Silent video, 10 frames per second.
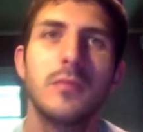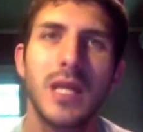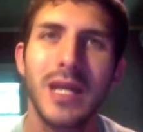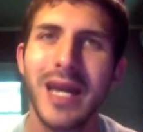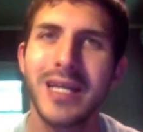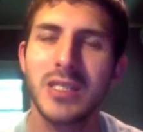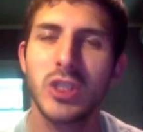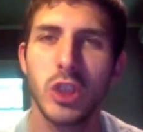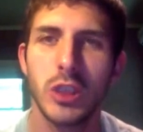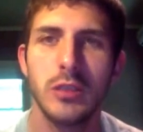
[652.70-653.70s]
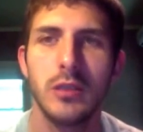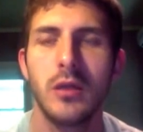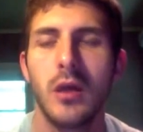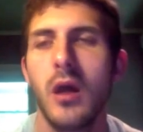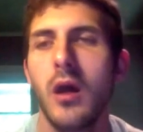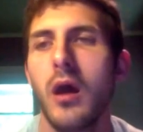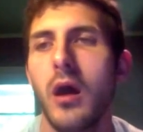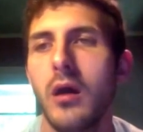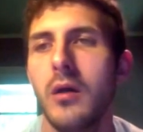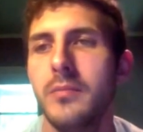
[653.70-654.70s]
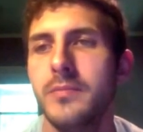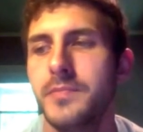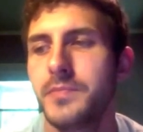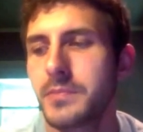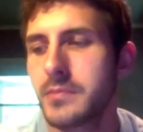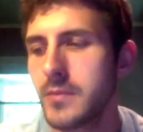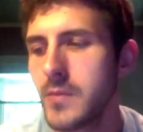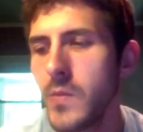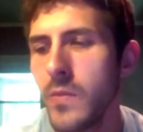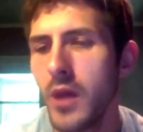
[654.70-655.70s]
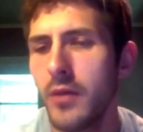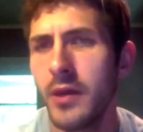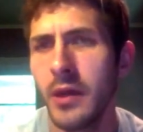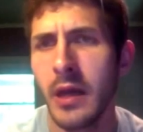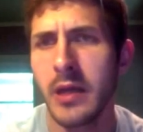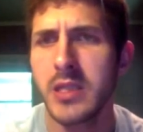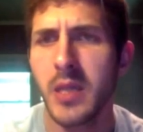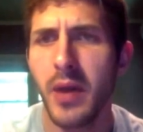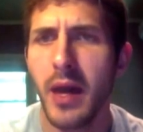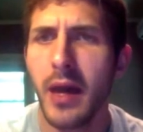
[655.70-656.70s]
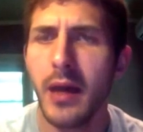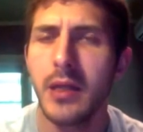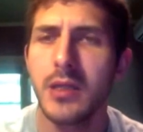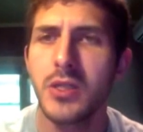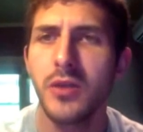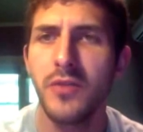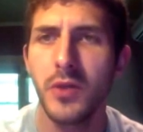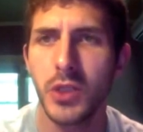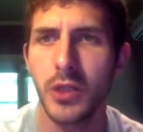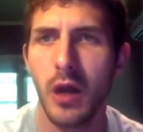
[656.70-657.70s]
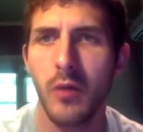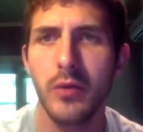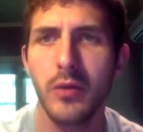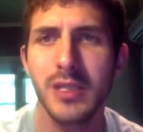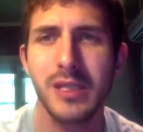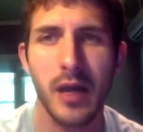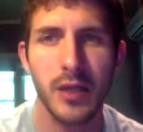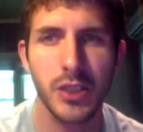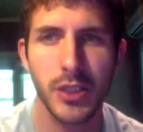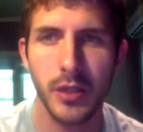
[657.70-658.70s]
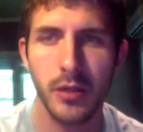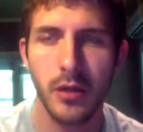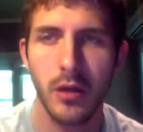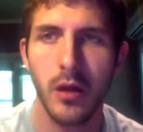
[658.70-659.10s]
connection. Then I skip ahead into the future. I wrote this last year.